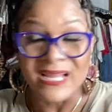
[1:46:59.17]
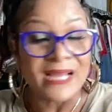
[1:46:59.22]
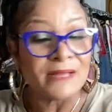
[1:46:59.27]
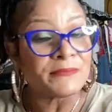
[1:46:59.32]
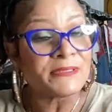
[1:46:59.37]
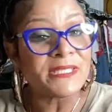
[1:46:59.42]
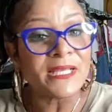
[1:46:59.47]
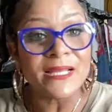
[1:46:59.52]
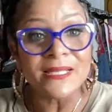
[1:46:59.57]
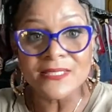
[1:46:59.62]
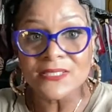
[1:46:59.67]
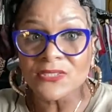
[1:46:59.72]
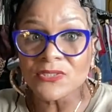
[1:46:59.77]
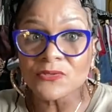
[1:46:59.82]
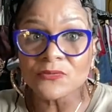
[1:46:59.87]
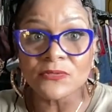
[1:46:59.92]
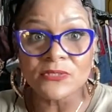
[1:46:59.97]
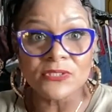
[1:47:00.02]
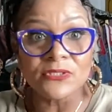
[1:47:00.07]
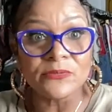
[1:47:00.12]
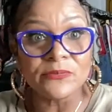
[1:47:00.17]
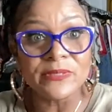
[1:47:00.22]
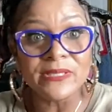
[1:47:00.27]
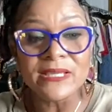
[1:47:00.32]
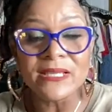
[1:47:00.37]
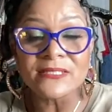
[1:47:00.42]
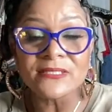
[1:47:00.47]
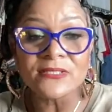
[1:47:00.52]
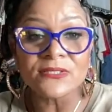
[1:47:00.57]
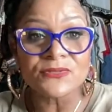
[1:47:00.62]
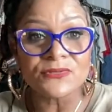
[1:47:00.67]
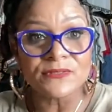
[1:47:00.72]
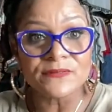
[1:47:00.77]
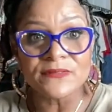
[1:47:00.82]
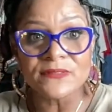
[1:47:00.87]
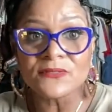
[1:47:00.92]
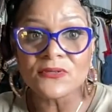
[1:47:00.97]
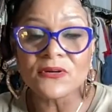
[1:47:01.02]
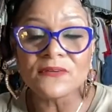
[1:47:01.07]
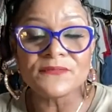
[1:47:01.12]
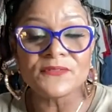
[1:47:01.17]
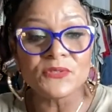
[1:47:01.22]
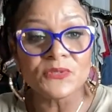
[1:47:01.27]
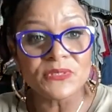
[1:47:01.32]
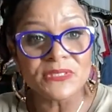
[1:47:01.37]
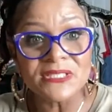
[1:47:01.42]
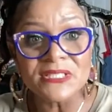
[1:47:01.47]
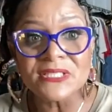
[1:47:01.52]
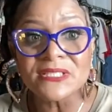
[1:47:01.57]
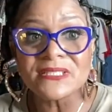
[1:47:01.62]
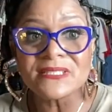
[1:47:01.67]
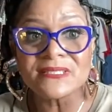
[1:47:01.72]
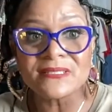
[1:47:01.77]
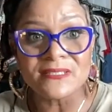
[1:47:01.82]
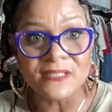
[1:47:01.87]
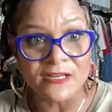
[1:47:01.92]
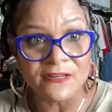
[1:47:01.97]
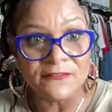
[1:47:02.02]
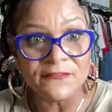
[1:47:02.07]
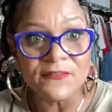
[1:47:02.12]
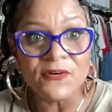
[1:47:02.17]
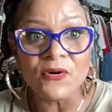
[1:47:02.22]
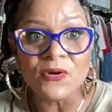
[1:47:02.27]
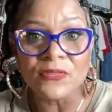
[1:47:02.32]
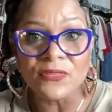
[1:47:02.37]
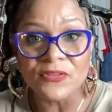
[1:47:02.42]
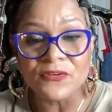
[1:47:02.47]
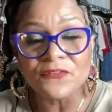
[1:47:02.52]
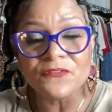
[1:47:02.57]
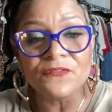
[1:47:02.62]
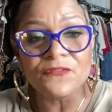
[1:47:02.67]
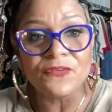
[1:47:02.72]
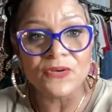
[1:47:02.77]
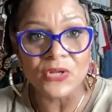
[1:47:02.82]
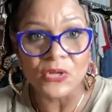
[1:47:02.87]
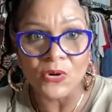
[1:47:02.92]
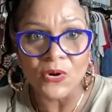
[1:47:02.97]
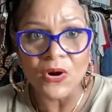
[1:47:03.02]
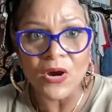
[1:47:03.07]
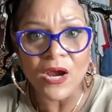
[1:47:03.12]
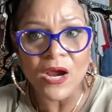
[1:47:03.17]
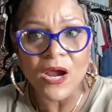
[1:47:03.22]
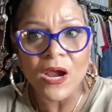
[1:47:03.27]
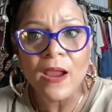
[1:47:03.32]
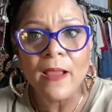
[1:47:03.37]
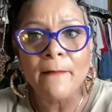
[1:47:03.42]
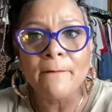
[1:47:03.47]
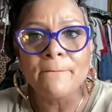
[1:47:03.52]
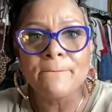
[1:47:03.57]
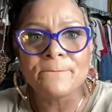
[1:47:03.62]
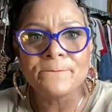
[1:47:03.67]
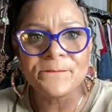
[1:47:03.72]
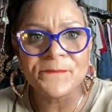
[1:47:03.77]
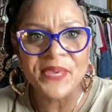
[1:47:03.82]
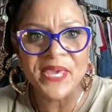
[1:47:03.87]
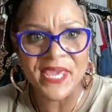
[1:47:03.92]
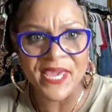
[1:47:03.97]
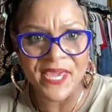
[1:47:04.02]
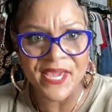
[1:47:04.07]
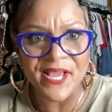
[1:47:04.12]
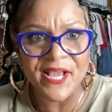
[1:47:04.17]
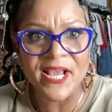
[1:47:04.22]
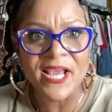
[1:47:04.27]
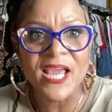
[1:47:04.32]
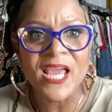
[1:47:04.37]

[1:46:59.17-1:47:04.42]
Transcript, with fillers: I'm telling you, when you be at the thrift store, if you see stuff on the floor, pick